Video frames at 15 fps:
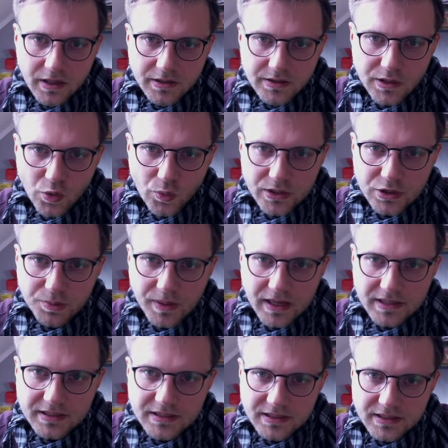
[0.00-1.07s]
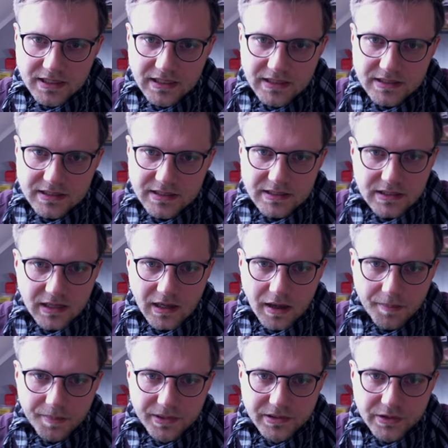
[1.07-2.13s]
So which makes this a
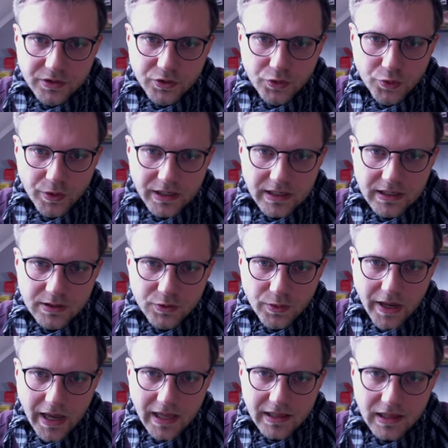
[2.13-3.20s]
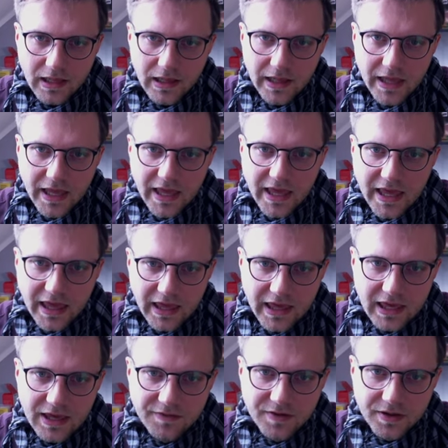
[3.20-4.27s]
bit tricky to handle.
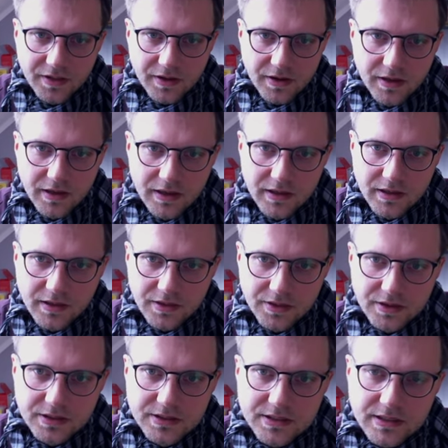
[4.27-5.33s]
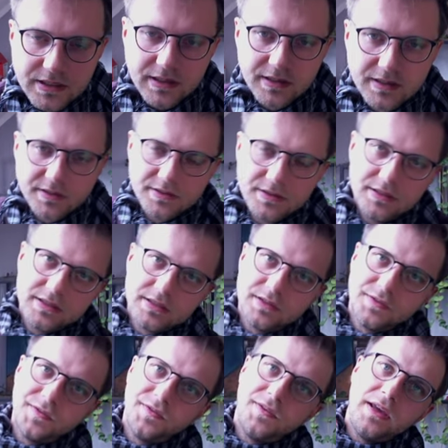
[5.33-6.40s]
Even this, uh, this
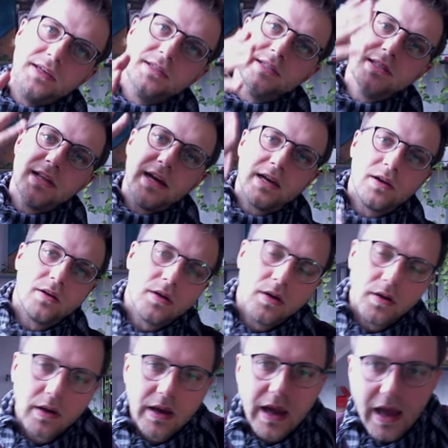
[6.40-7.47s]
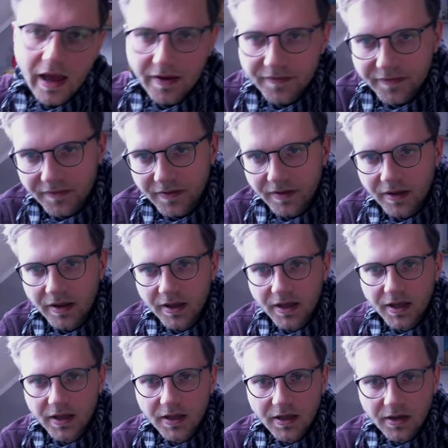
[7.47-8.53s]
face is like concave
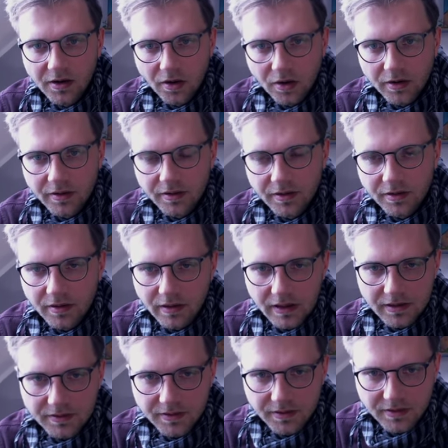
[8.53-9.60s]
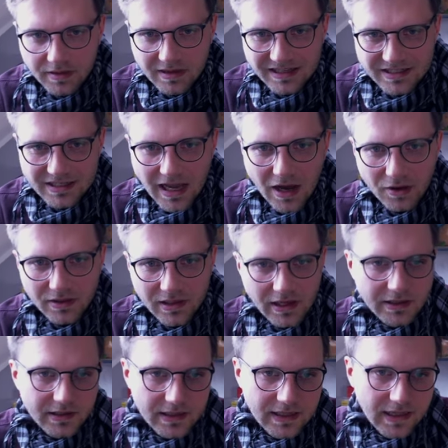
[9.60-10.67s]
or yeah, the, this
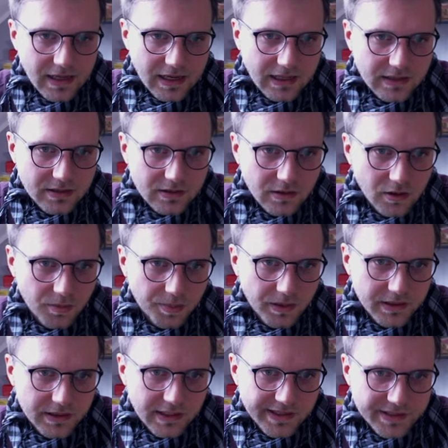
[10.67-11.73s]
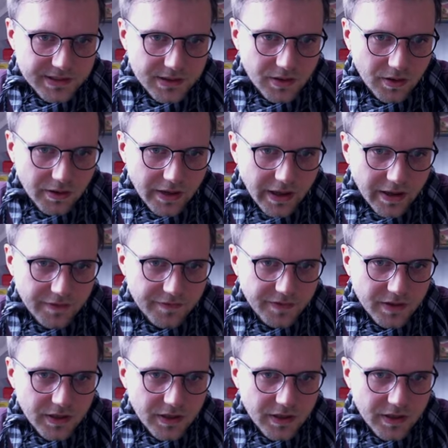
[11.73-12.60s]
outlet inlet completely is concave.